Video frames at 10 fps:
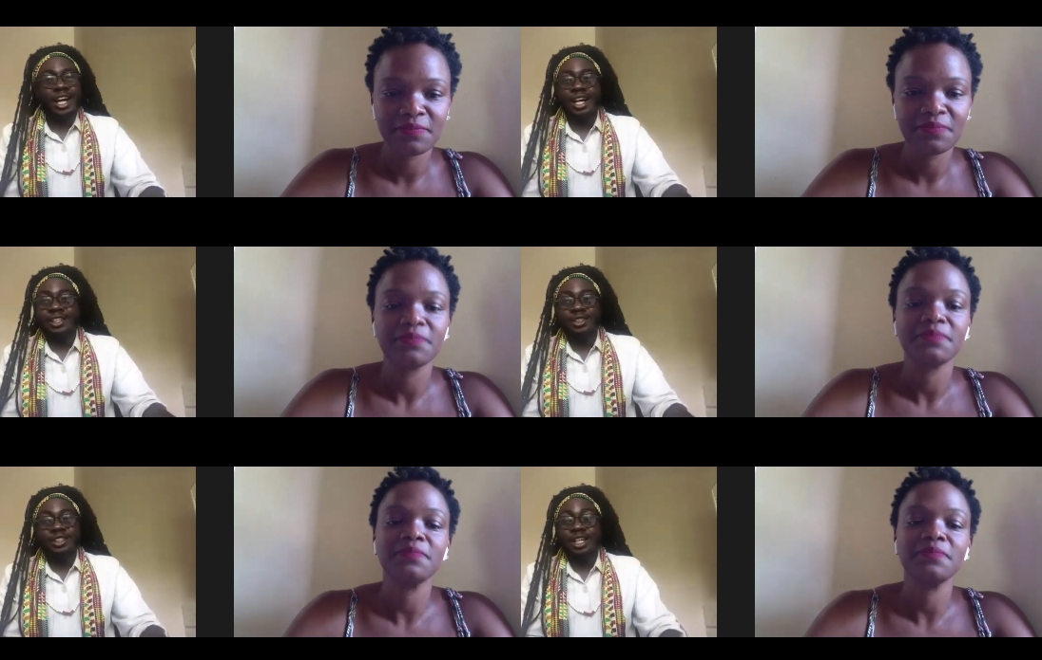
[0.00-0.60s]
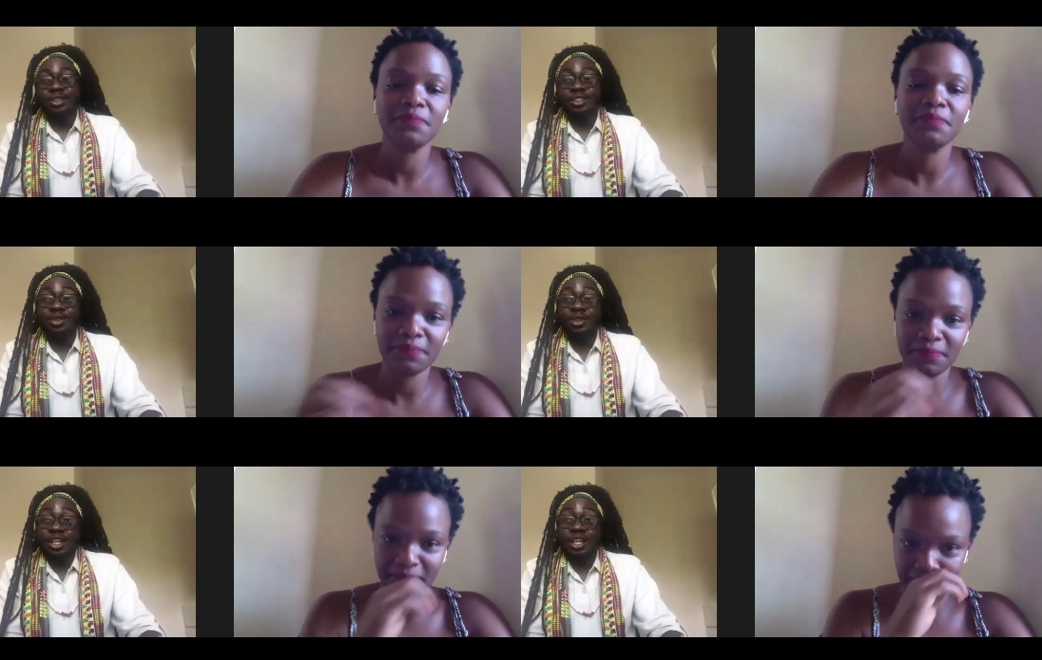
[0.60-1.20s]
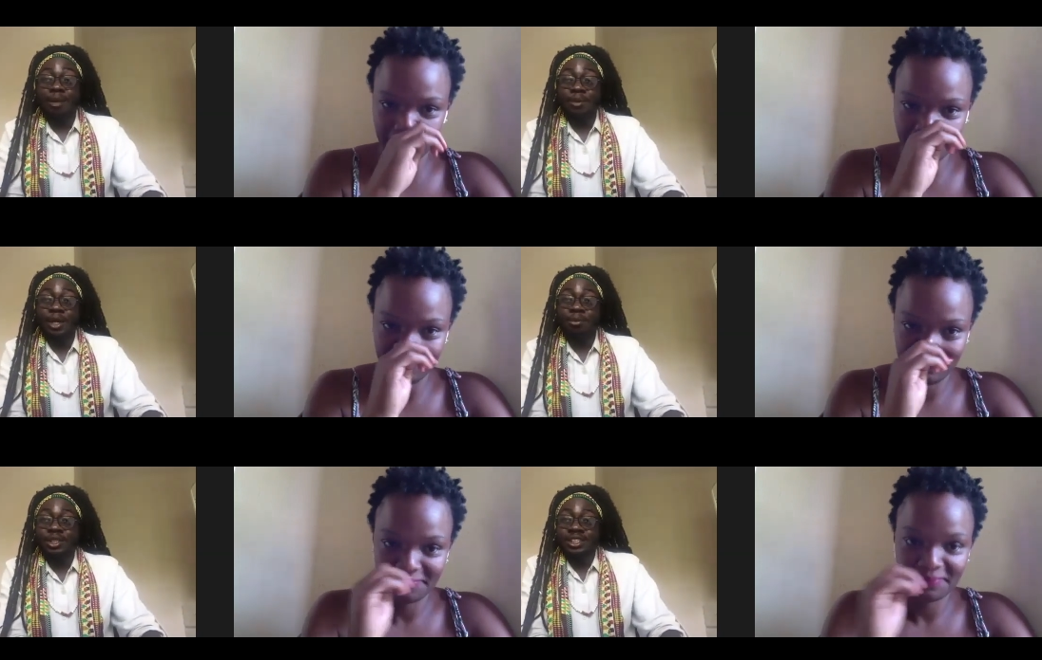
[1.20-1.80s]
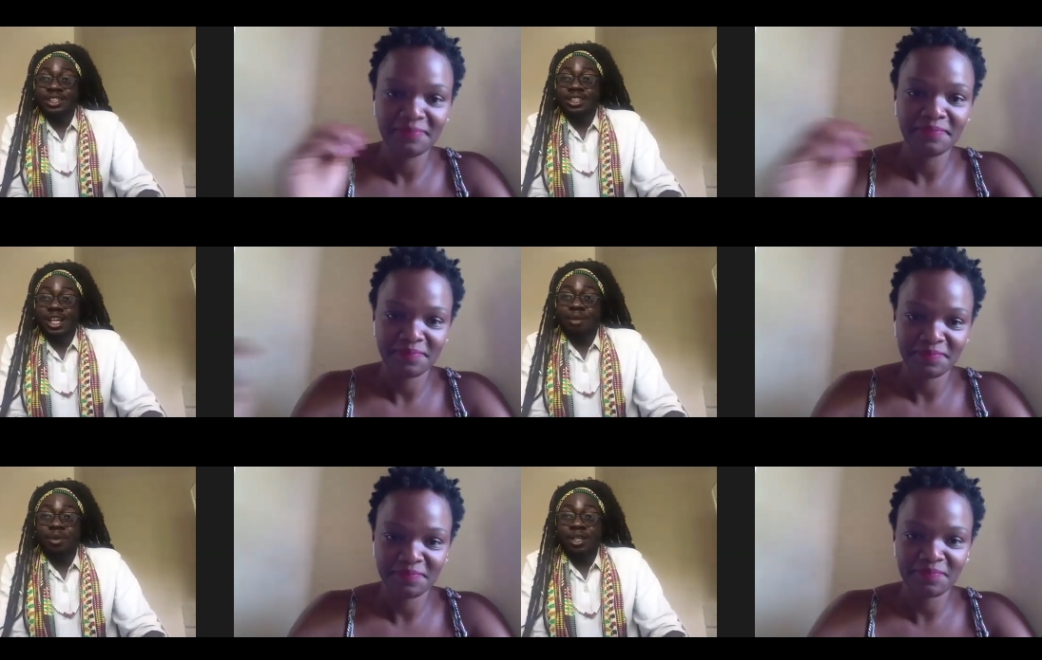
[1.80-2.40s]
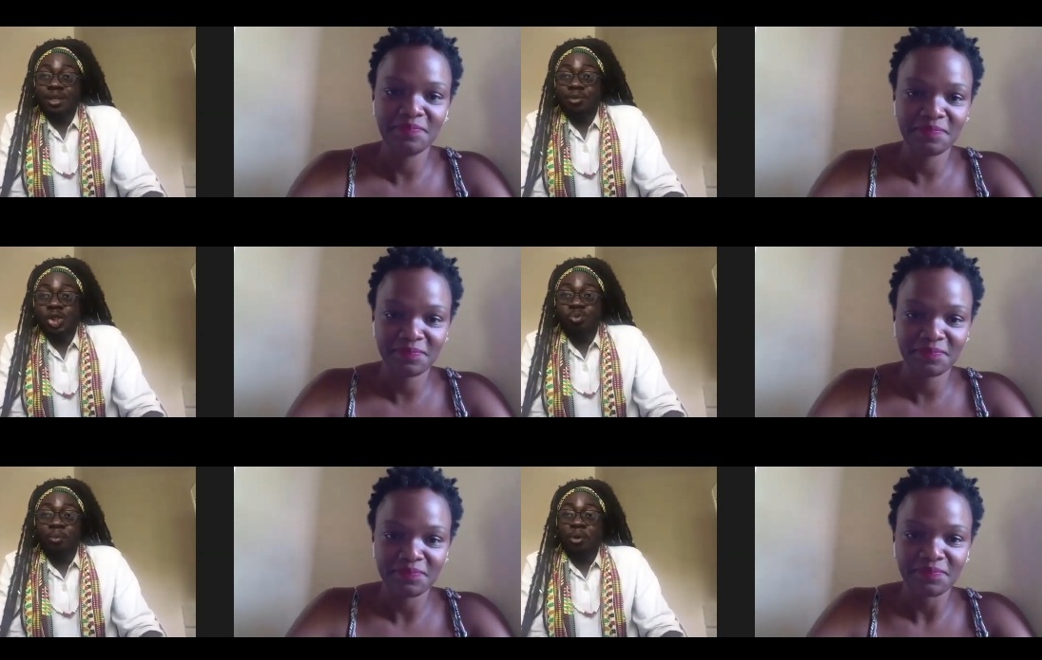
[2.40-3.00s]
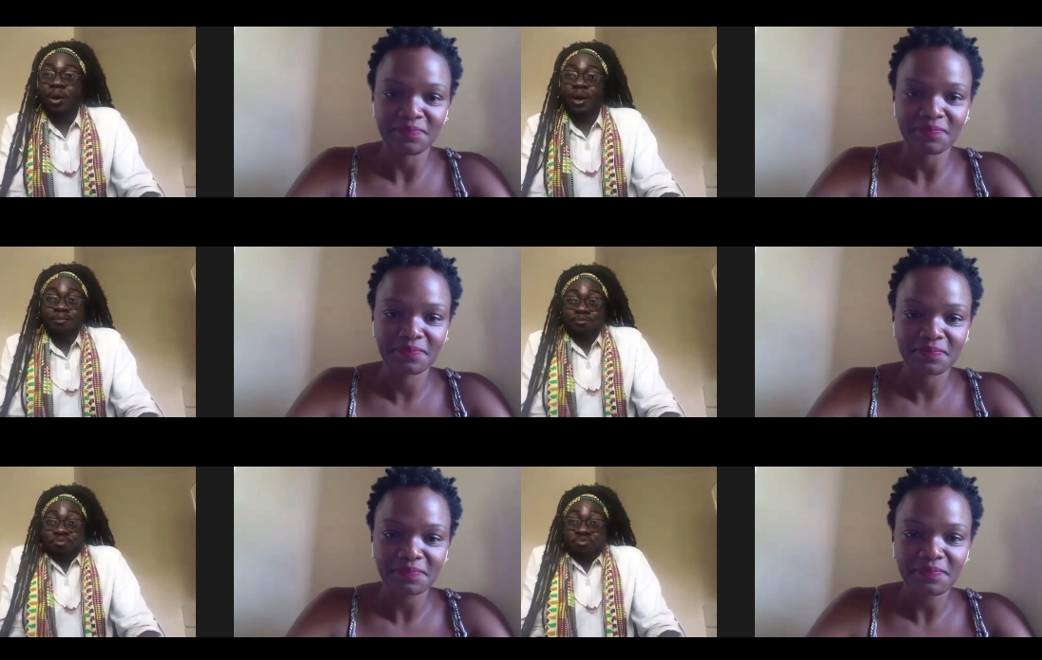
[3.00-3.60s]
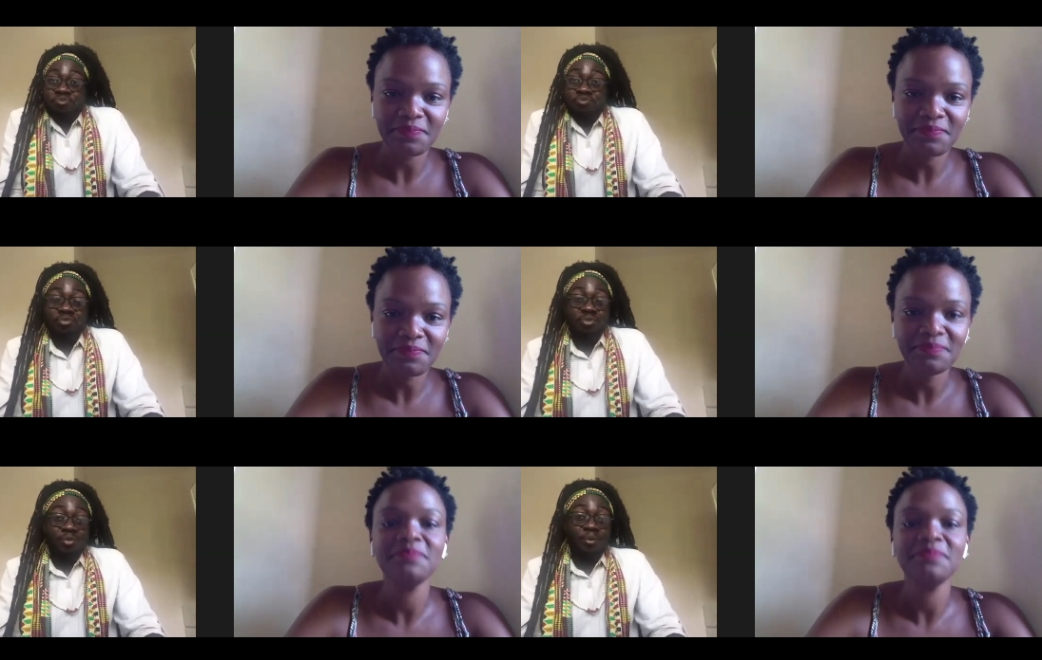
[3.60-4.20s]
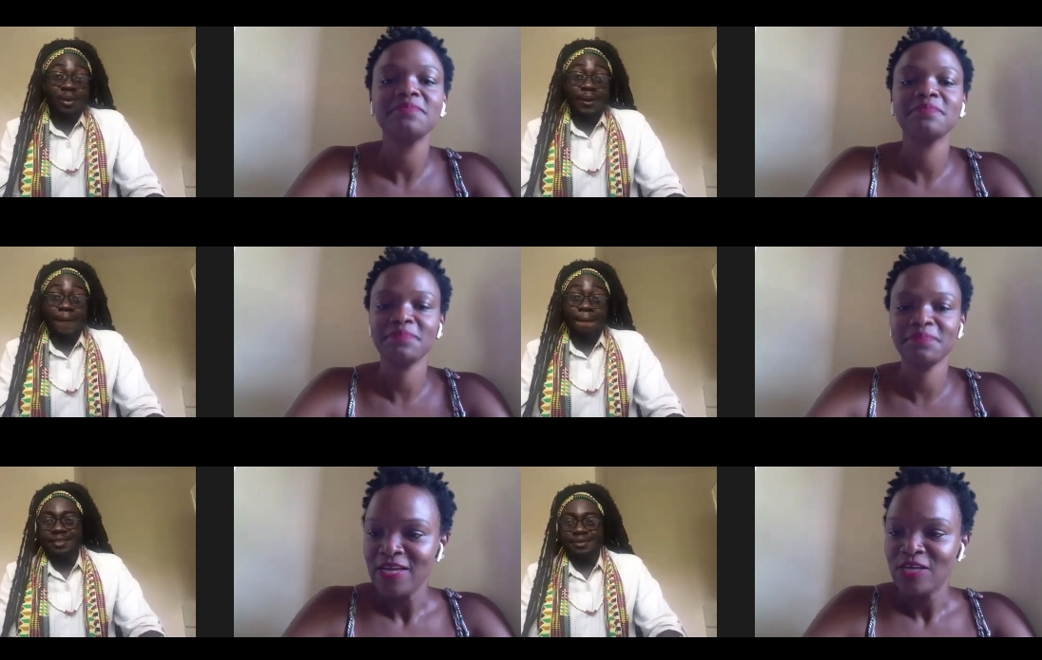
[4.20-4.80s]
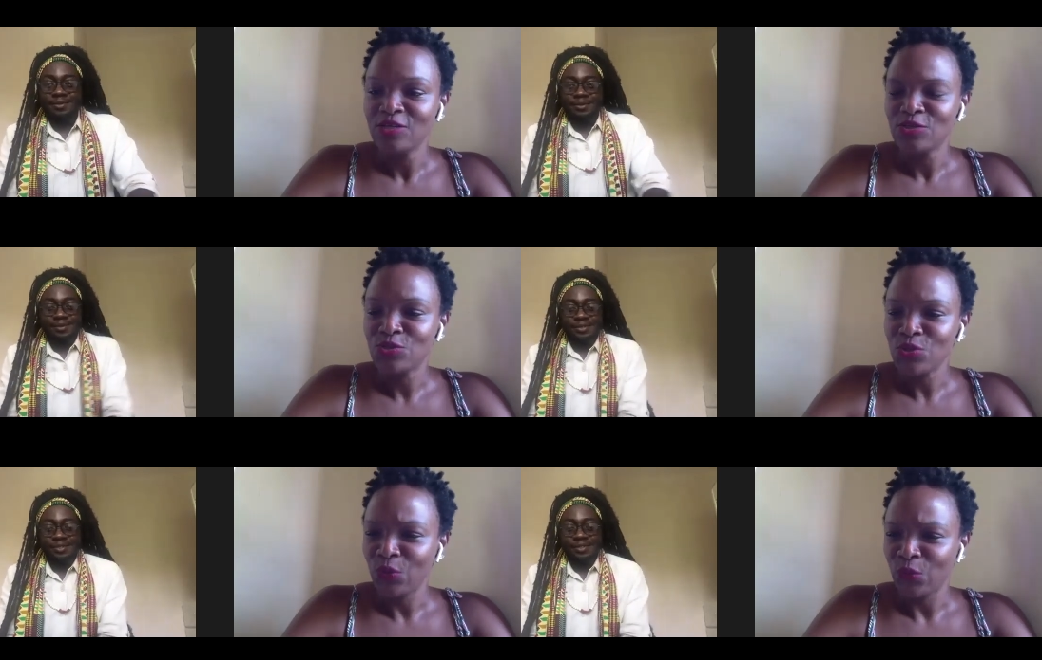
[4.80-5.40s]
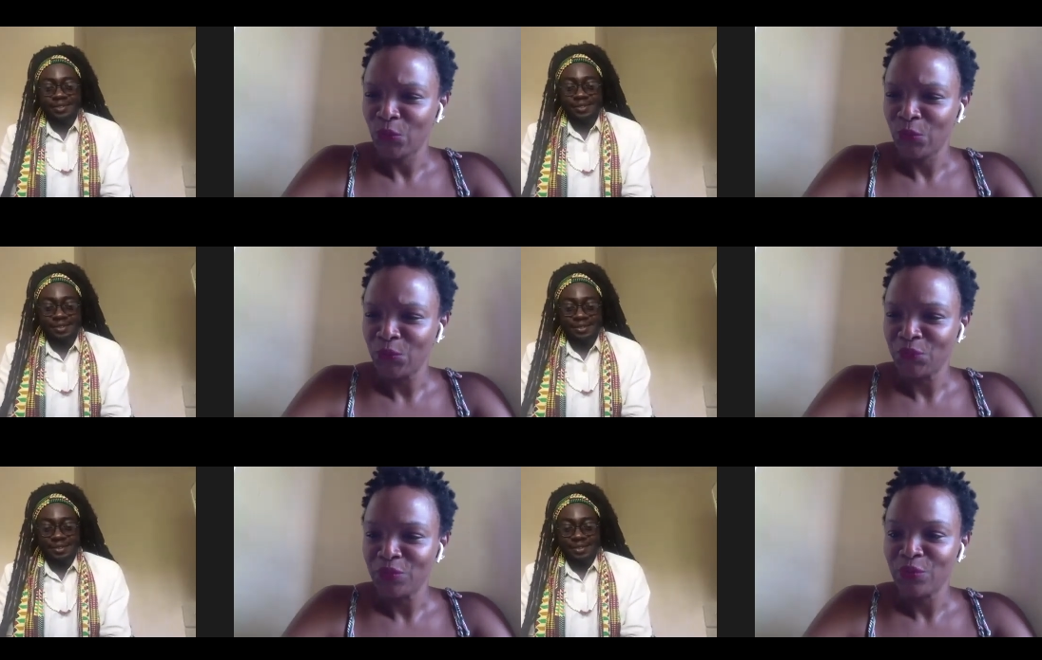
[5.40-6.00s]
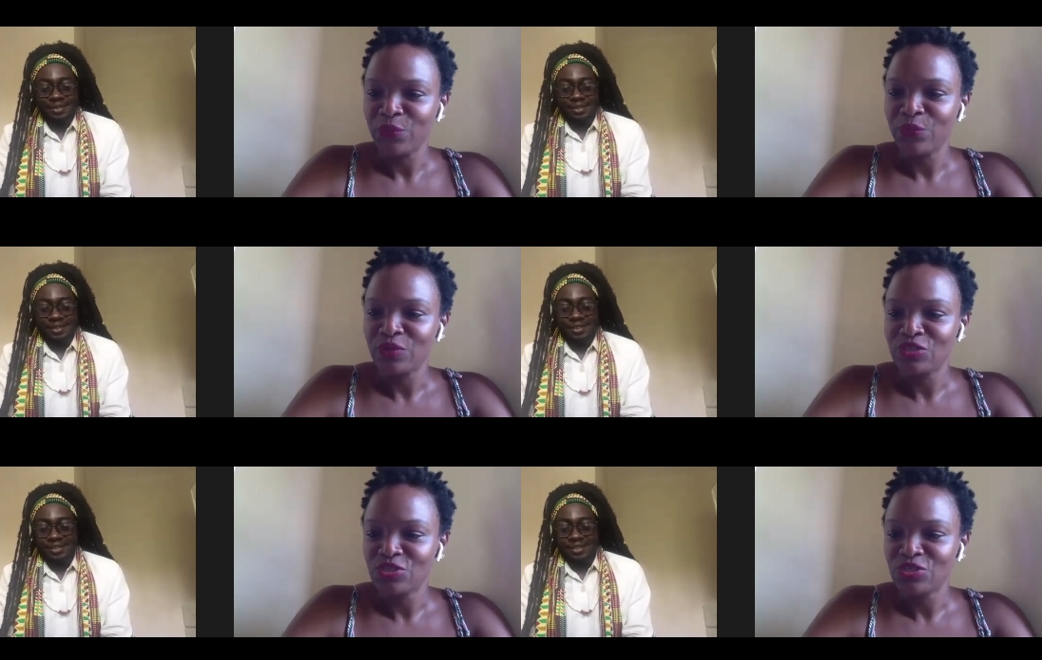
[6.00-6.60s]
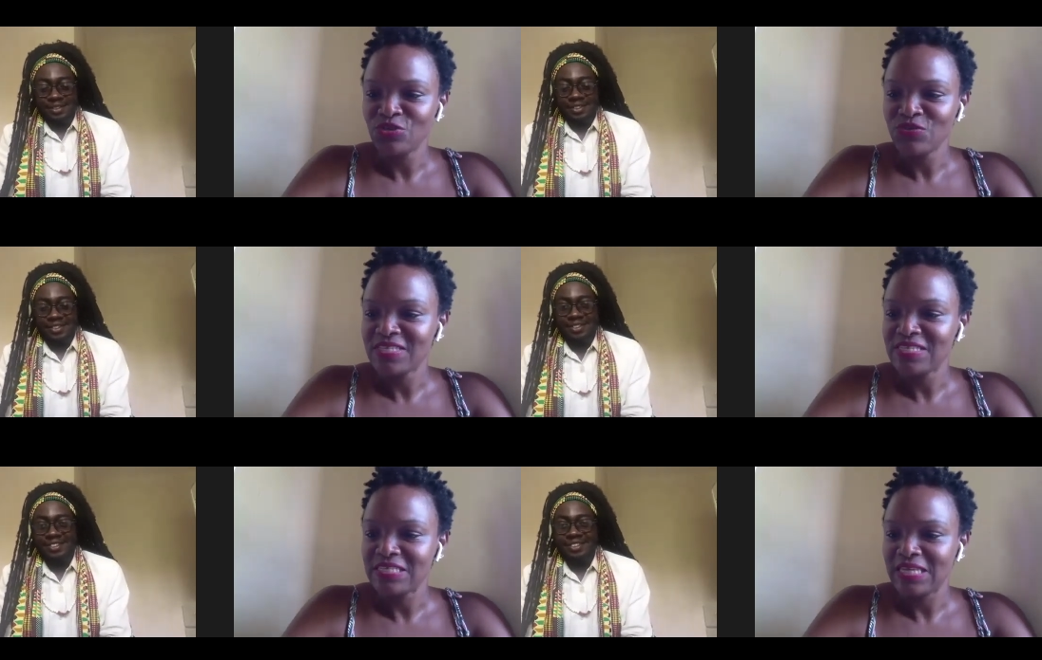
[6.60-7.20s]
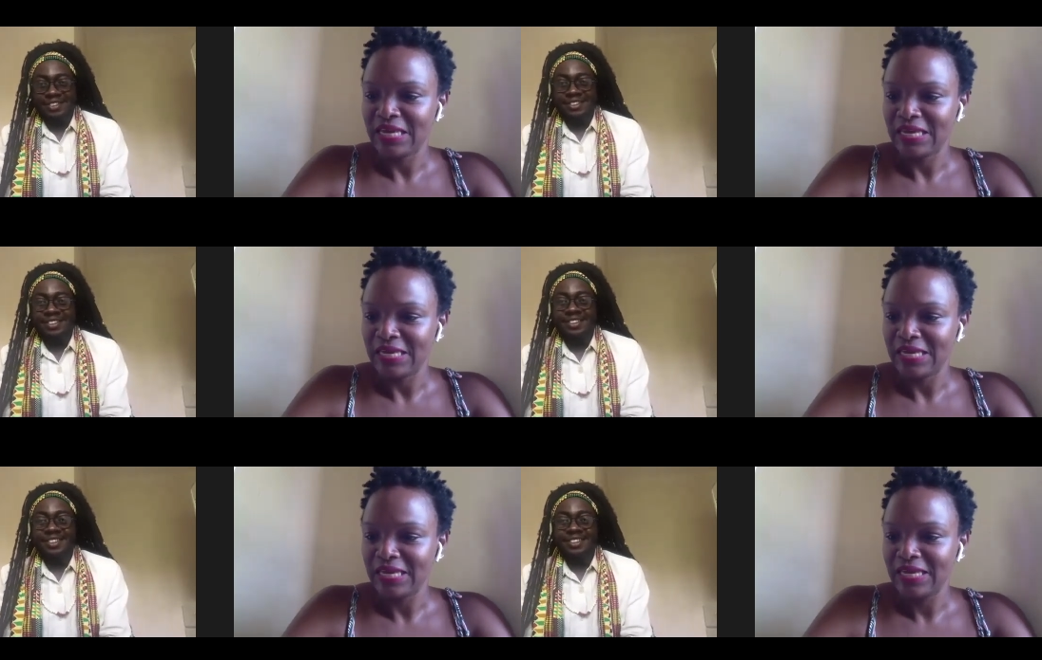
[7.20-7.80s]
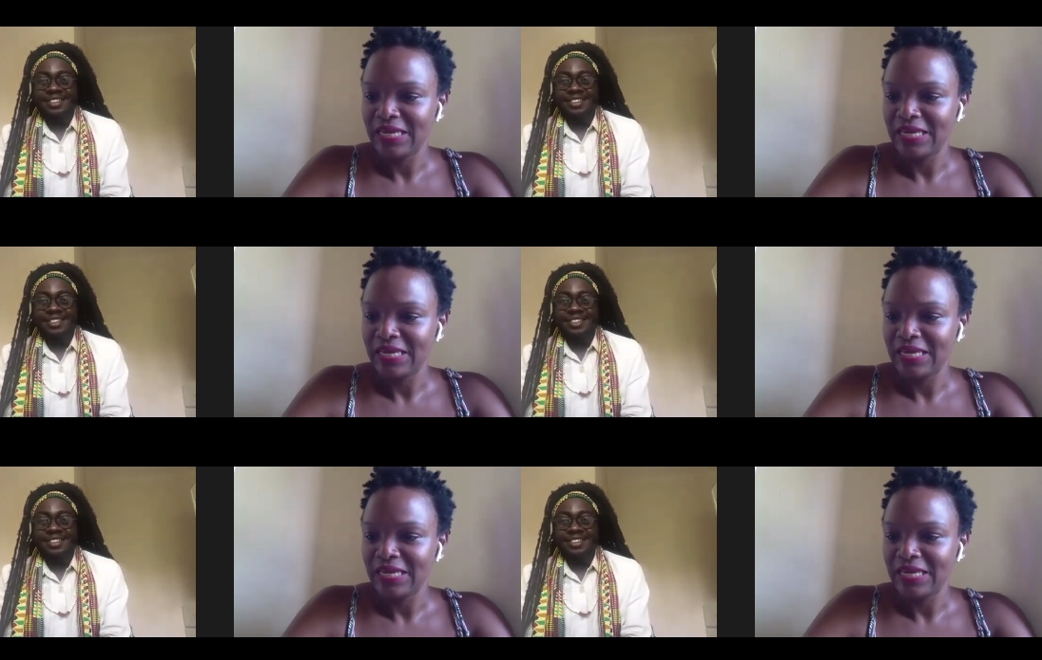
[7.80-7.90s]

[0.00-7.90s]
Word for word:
Speaker 1: And just mm. had to say, embrace it and make it my superpower.
Speaker 2: Mm. So, would you say